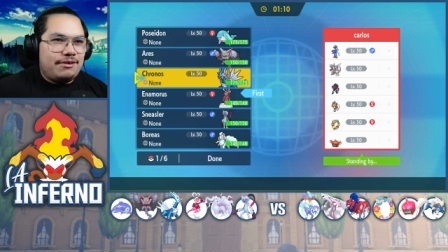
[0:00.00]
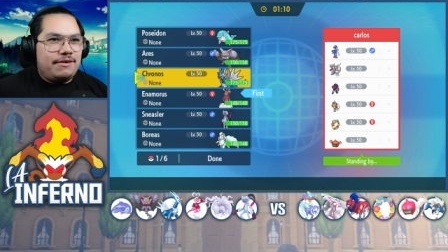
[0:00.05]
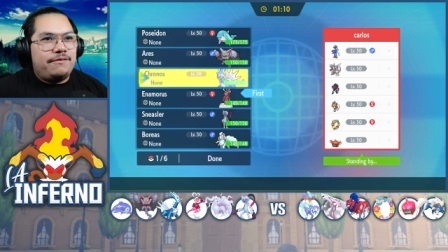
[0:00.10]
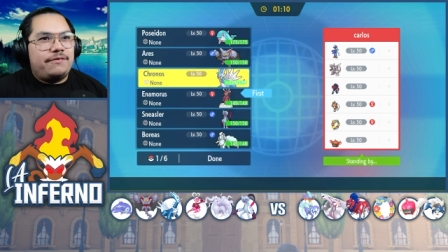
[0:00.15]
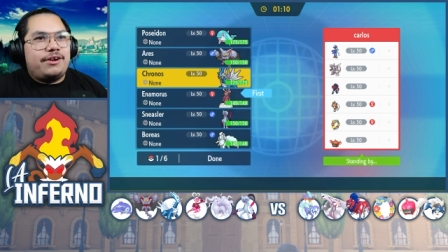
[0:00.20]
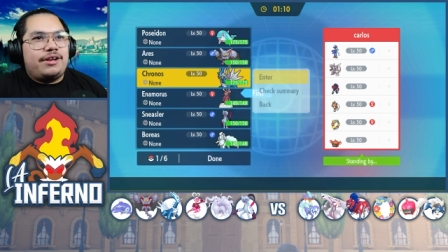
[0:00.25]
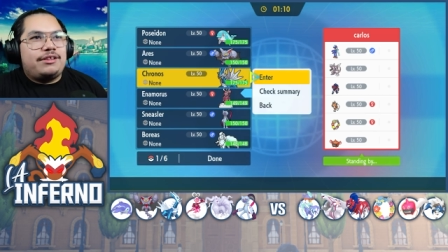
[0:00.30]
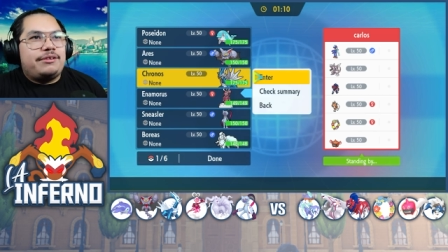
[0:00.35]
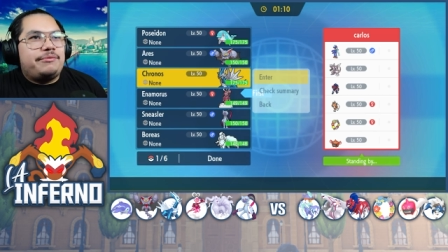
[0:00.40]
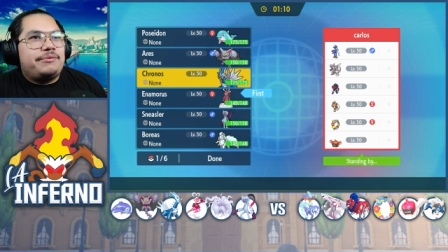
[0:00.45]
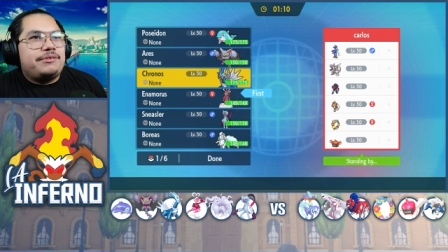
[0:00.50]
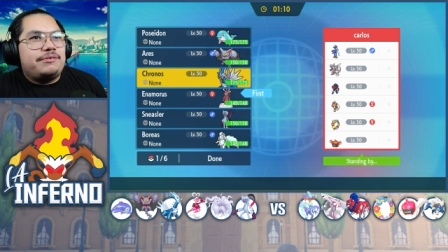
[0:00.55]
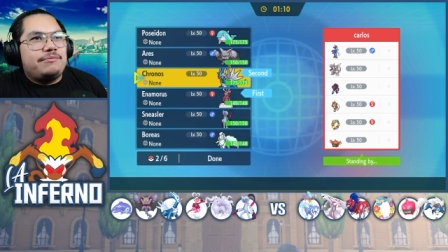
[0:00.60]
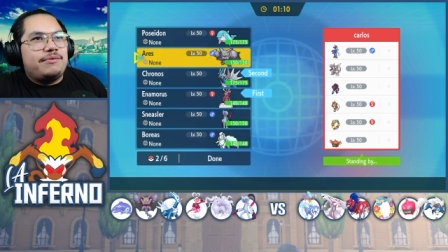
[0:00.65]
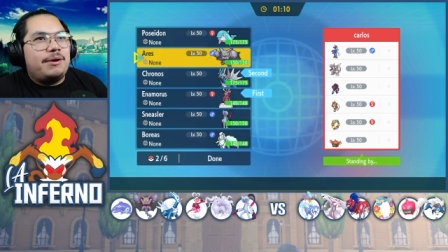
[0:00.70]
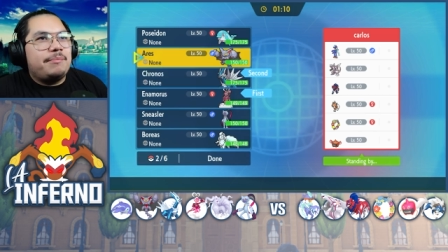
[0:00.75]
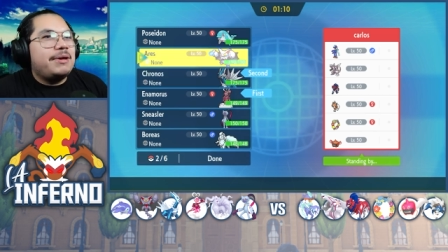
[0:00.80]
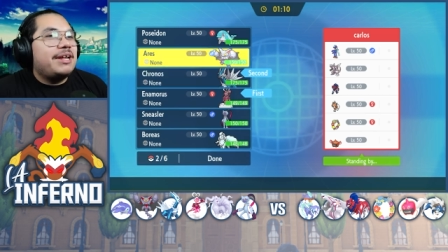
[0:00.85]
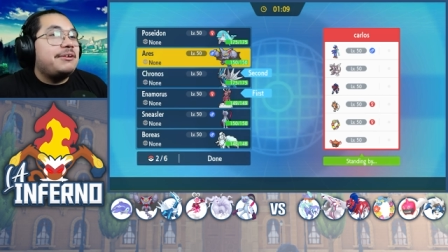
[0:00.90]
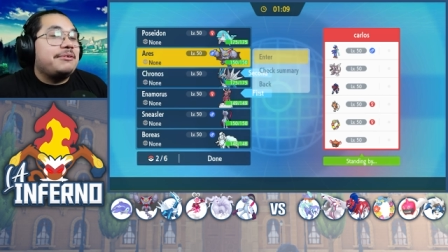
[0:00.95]
I forgot the reason
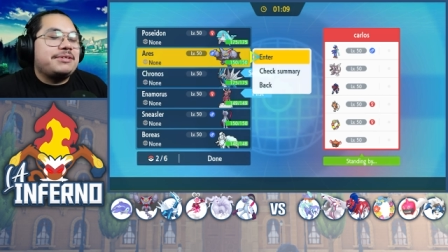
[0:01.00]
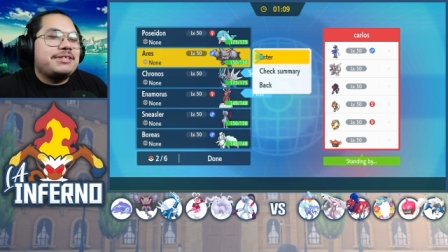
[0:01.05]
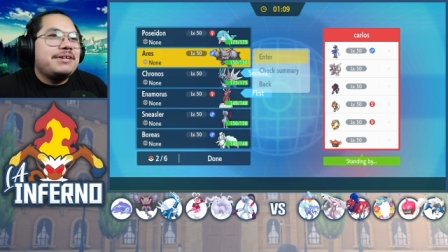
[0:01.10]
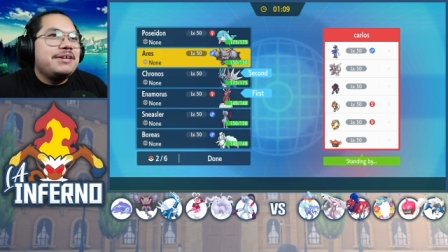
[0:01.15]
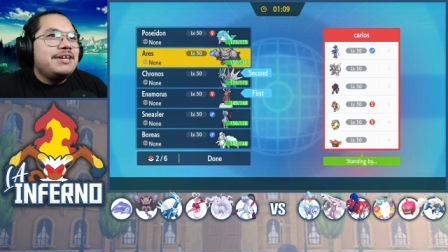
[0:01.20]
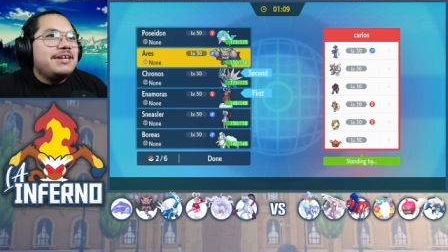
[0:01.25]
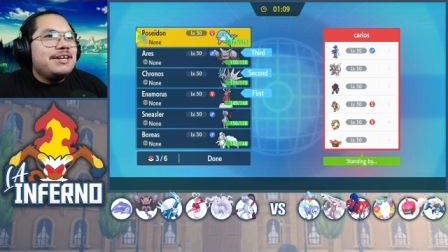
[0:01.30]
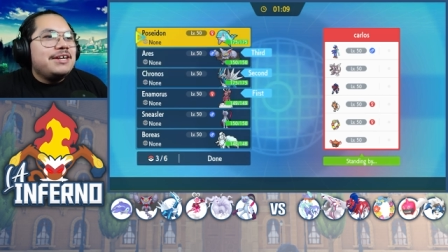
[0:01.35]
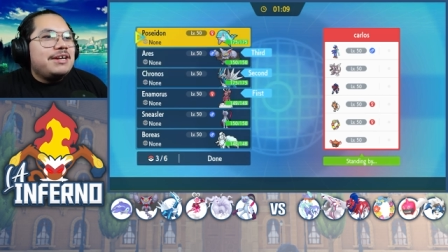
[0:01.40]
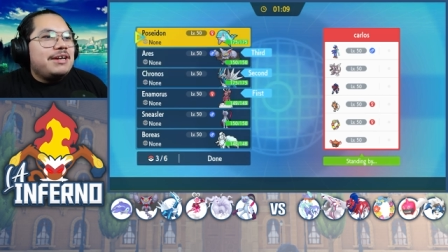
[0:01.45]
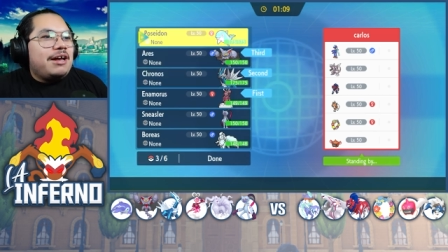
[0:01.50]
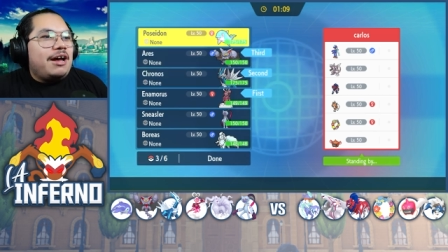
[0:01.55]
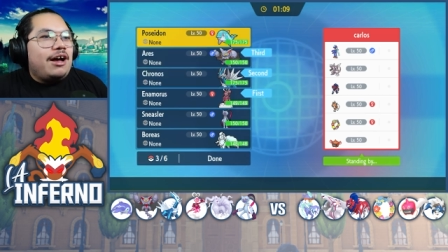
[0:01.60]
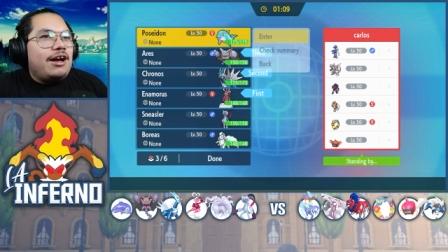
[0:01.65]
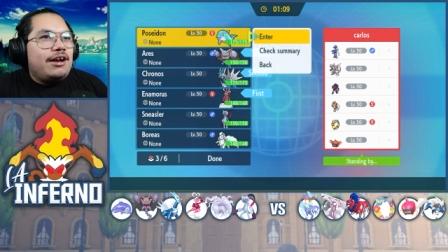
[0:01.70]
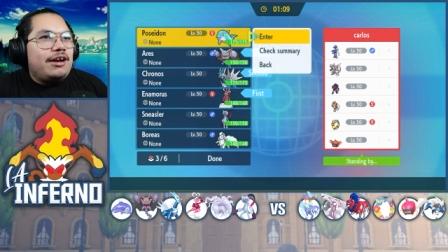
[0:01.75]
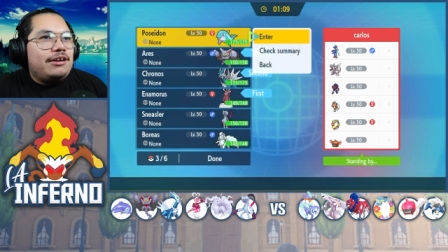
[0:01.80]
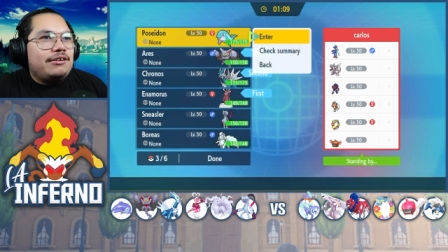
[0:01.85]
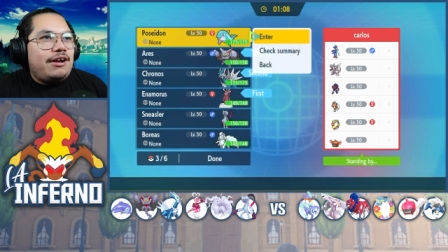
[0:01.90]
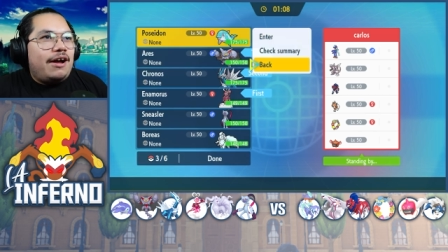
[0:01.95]
why. But anyways,
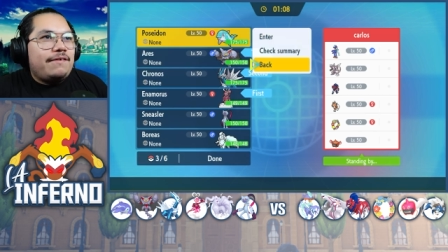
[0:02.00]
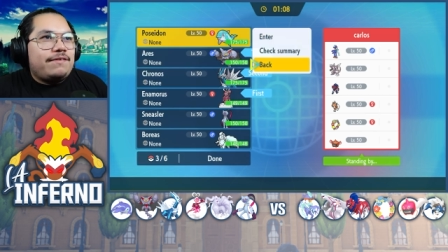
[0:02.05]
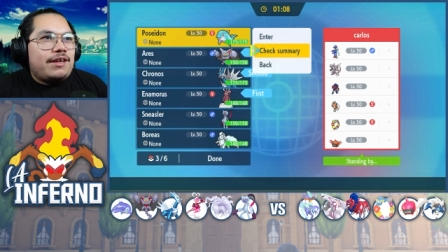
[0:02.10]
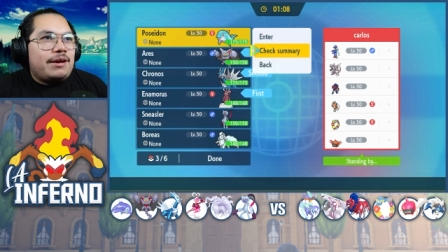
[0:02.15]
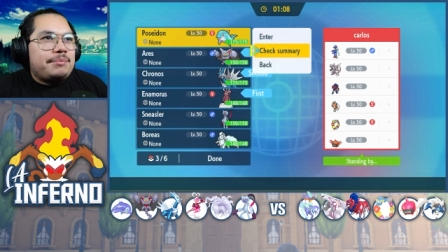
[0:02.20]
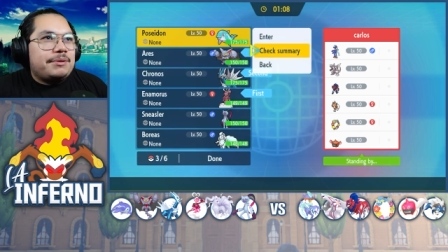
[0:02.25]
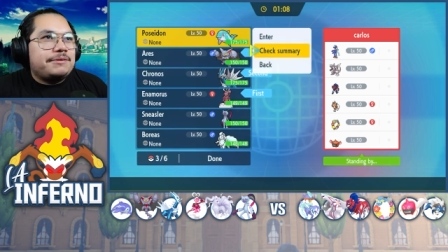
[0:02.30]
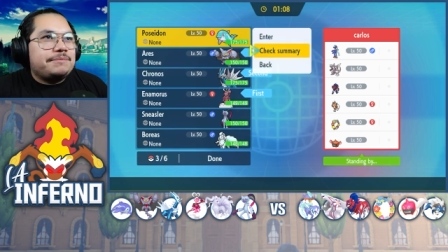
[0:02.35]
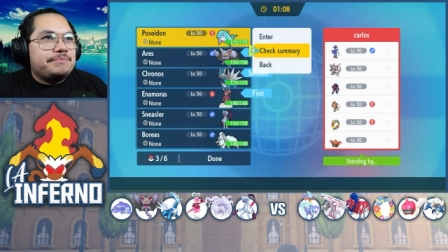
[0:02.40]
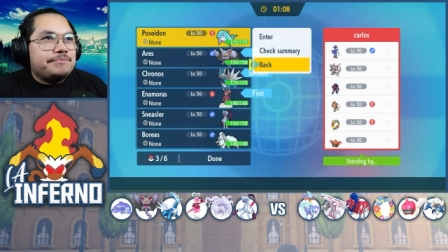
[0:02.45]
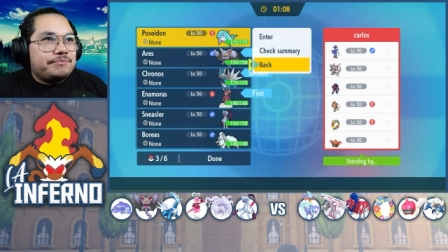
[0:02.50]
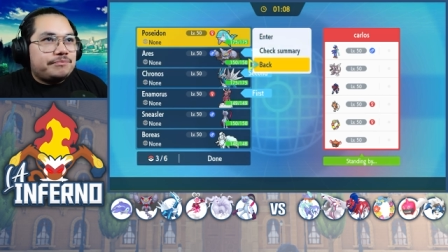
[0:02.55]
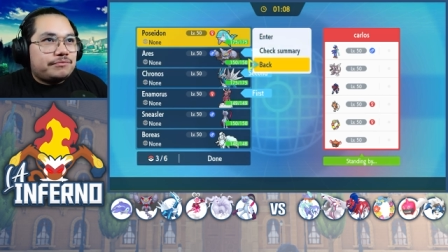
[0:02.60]
uh, off topic.